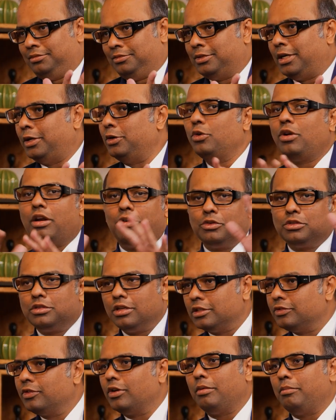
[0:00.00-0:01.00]
right? You don't have to
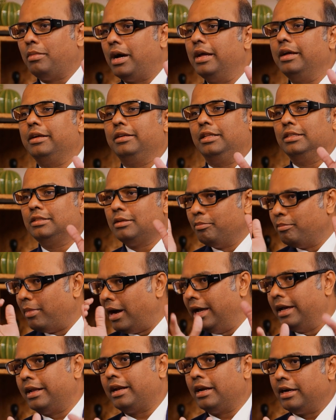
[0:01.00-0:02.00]
search for a buyer. There's a
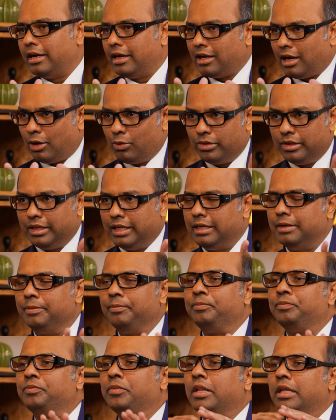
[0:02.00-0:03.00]
buyer out there.
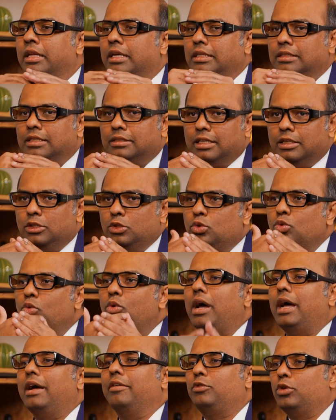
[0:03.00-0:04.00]
It's just that you
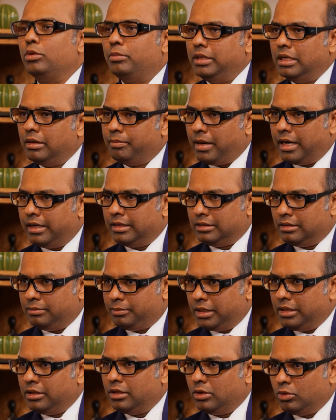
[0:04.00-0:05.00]
have to be a
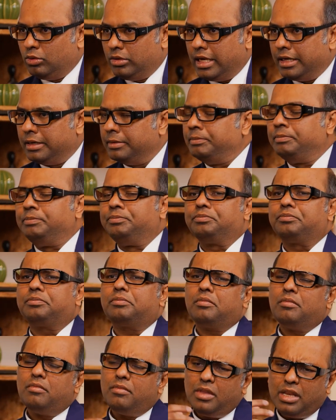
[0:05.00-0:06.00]
participant to that.
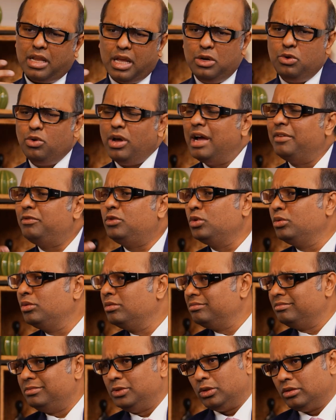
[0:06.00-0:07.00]
And you have
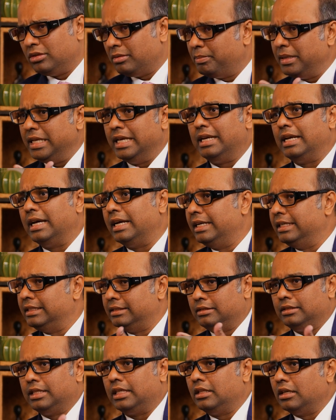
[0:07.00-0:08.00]
to, the
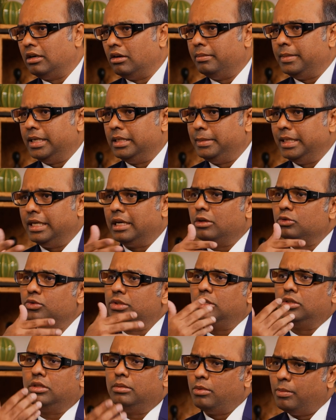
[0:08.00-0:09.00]
PLIs that the government has been
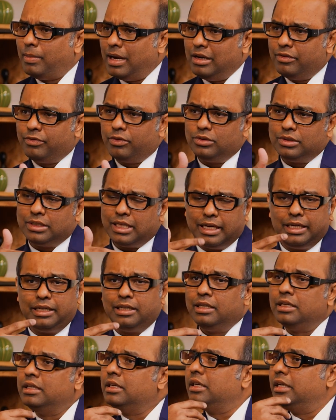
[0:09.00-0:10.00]
announcing on the mobile phone side
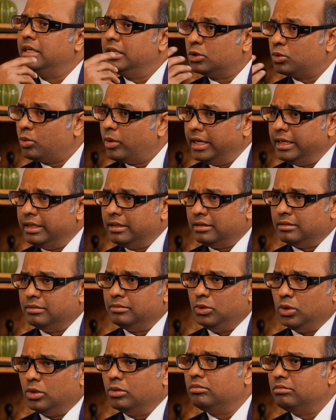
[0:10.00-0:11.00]
is quite,
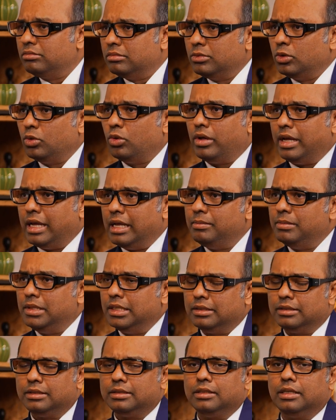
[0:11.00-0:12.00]
going to help
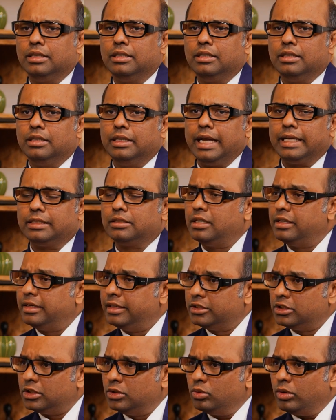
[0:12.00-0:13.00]
this
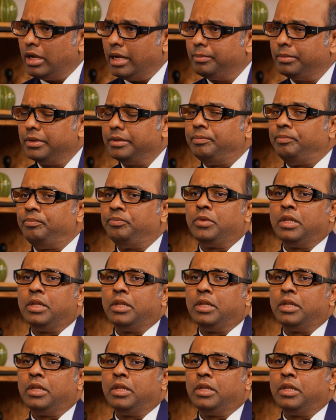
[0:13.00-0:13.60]
acceleration to happen.